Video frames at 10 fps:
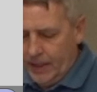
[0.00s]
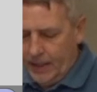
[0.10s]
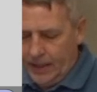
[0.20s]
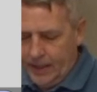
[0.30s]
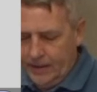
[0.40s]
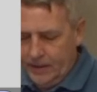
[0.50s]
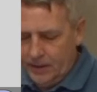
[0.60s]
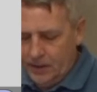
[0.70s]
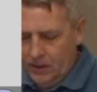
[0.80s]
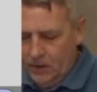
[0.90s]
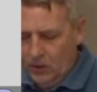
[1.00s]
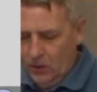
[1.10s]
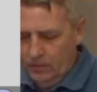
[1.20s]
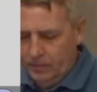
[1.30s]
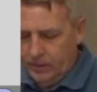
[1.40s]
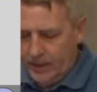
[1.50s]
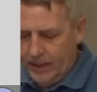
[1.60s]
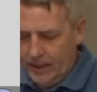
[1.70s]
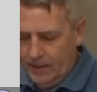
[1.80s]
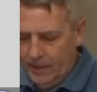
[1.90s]
and let's go
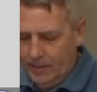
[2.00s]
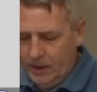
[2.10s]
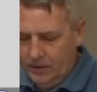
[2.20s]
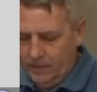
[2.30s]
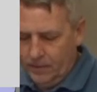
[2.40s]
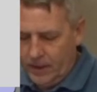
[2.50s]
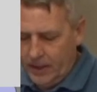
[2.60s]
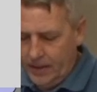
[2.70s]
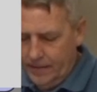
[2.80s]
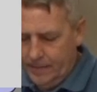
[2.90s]
play Baby Elephant Walk.